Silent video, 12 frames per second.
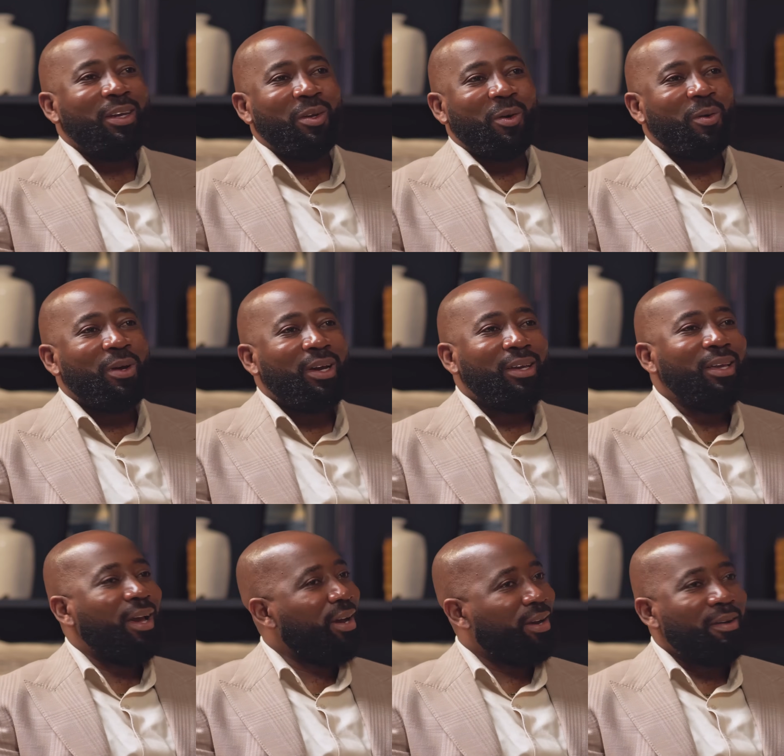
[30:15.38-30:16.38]
You know,
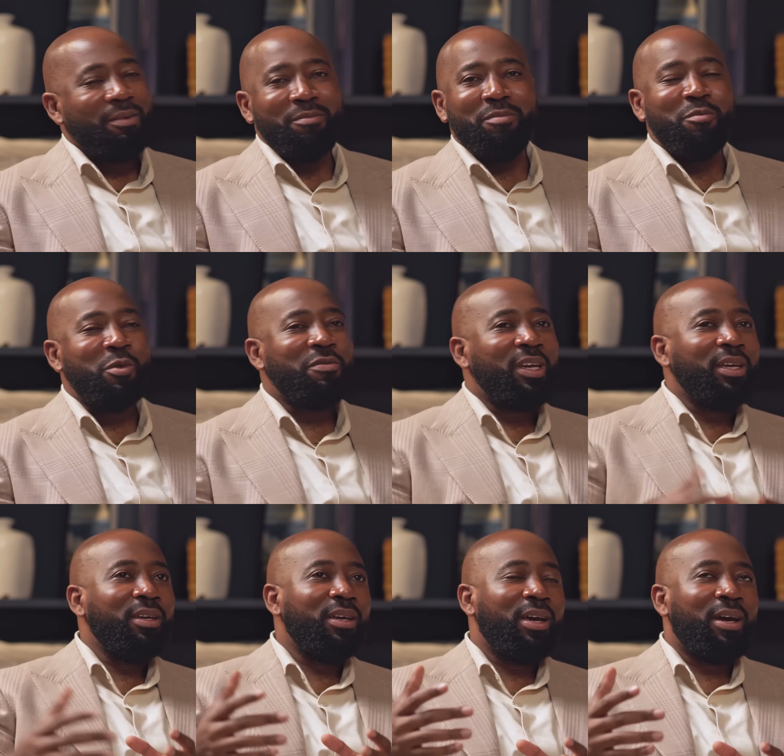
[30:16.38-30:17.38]
yeah,
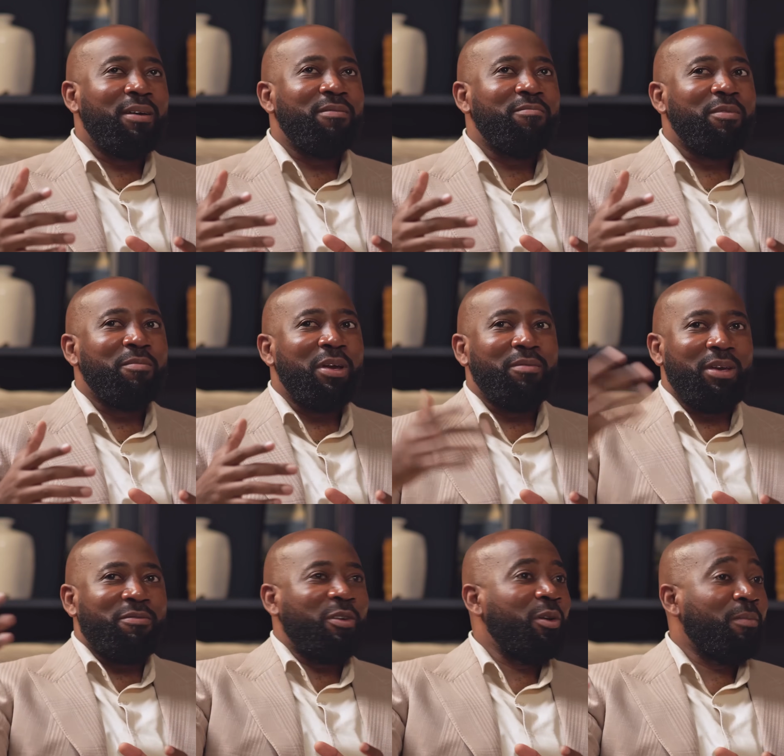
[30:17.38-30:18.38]
moving a
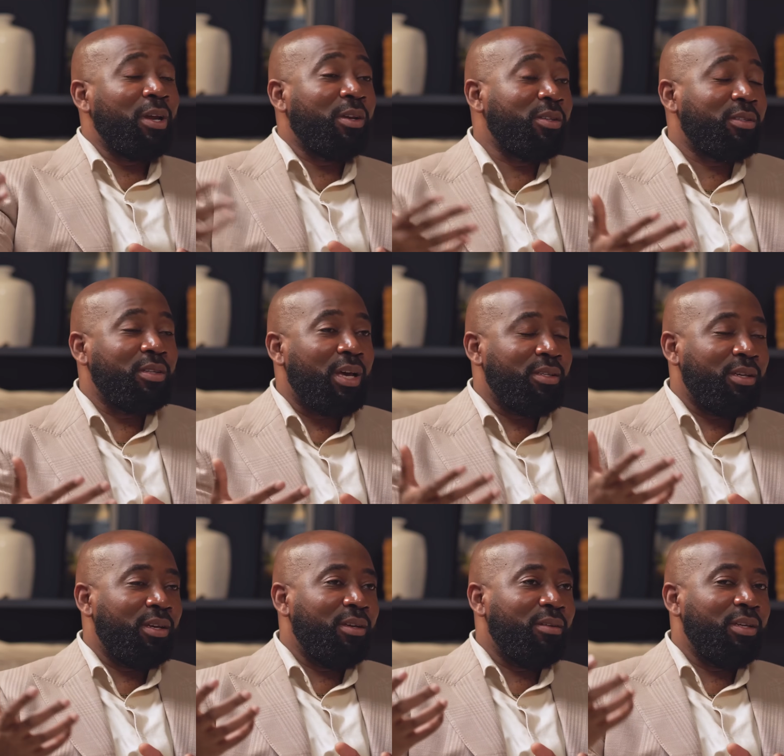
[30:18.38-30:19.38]
friend of mine, because as
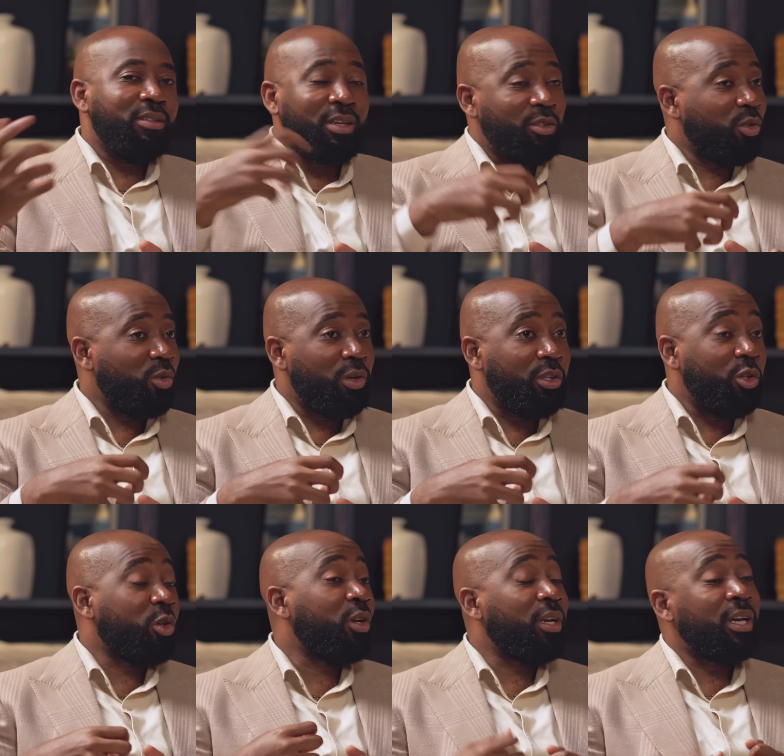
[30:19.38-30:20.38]
a international student, you
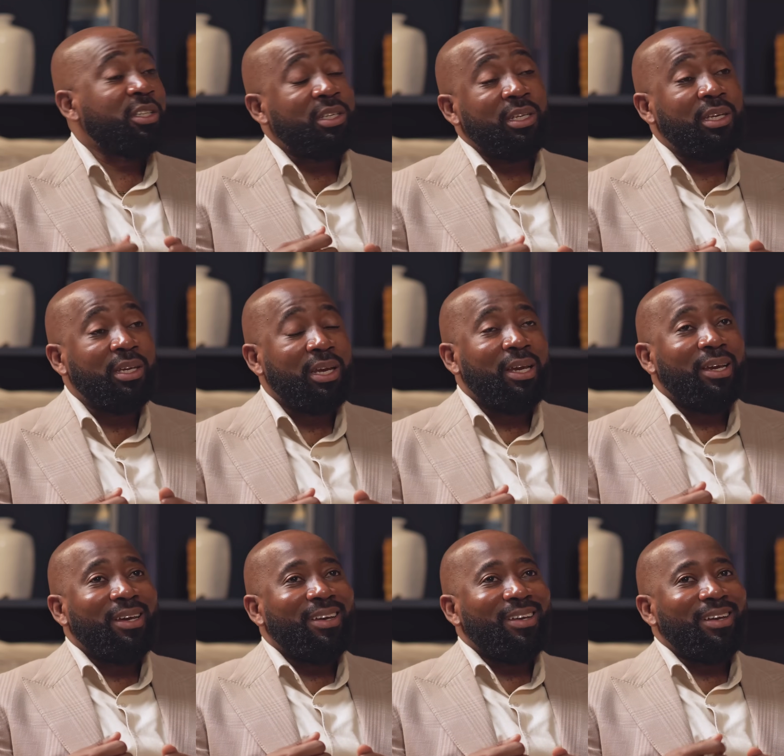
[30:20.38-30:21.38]
couldn't actually.
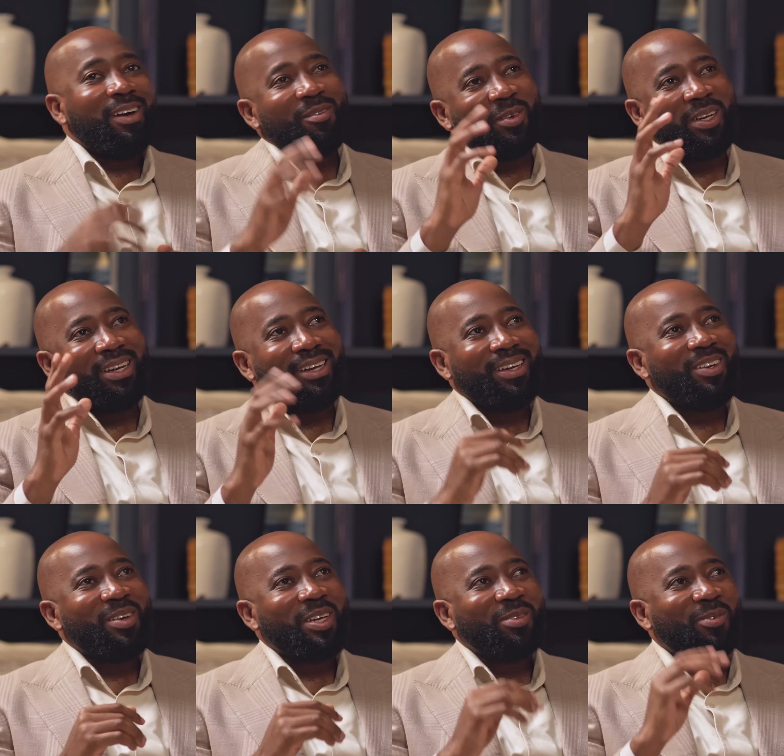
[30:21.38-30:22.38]
Now I'm gonna
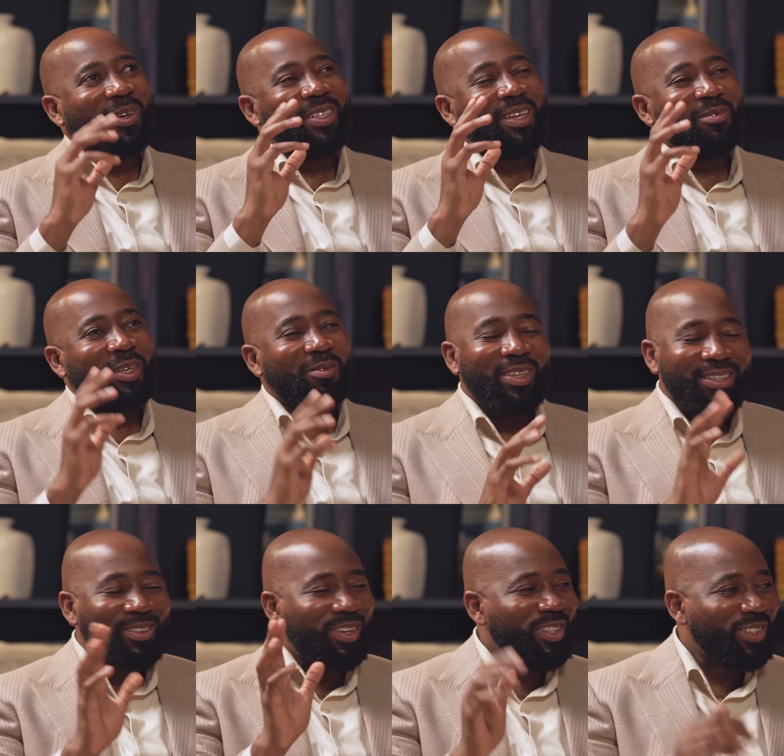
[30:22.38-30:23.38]
expose something. Please,
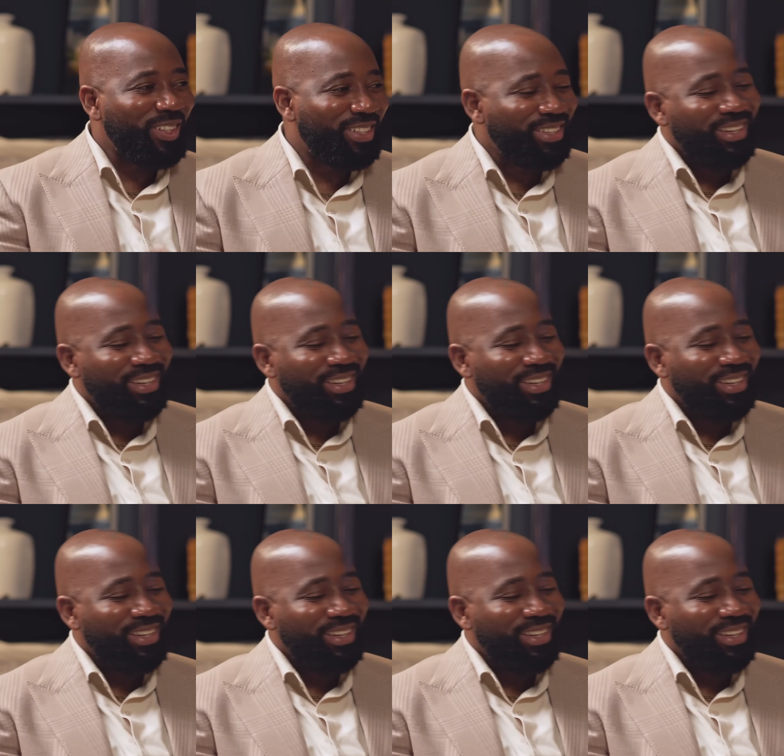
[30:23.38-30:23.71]
no one should.